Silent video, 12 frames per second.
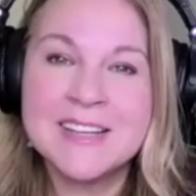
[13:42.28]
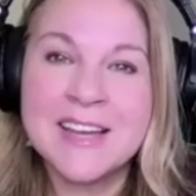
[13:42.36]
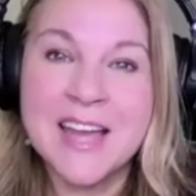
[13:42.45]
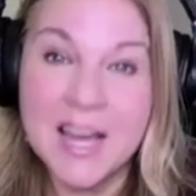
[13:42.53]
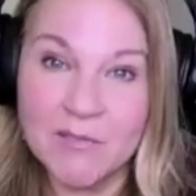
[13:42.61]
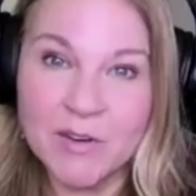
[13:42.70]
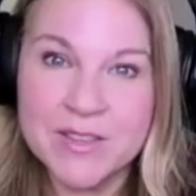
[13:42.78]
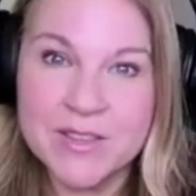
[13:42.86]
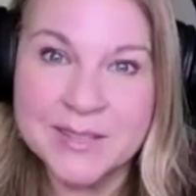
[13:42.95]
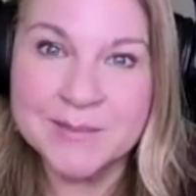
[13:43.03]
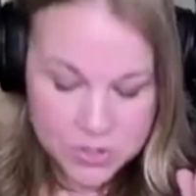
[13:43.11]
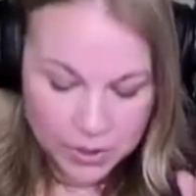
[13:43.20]
everything.
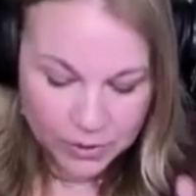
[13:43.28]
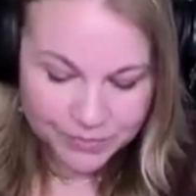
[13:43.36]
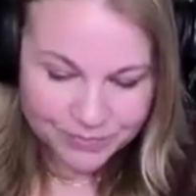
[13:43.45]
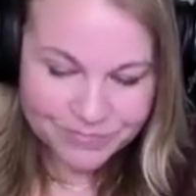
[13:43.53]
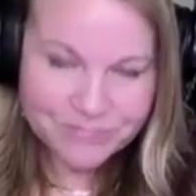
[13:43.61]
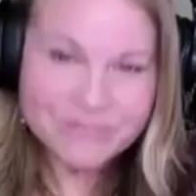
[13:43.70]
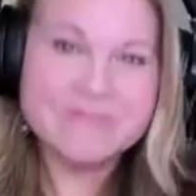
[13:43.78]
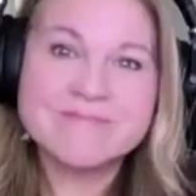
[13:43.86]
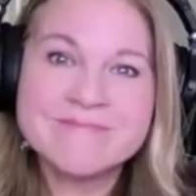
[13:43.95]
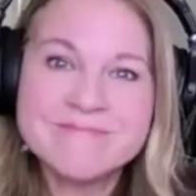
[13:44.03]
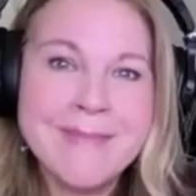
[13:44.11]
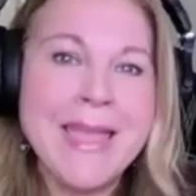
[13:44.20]
So
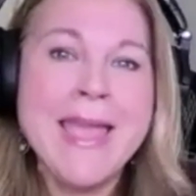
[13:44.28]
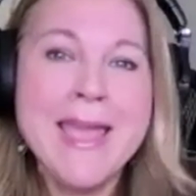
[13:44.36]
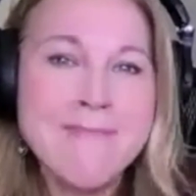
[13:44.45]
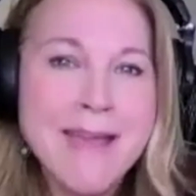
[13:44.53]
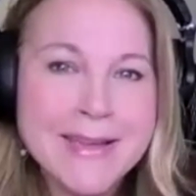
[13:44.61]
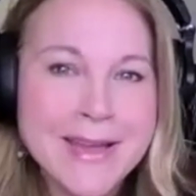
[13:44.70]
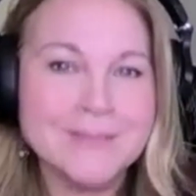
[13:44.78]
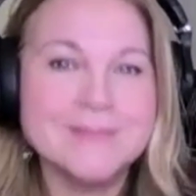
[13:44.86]
here I go.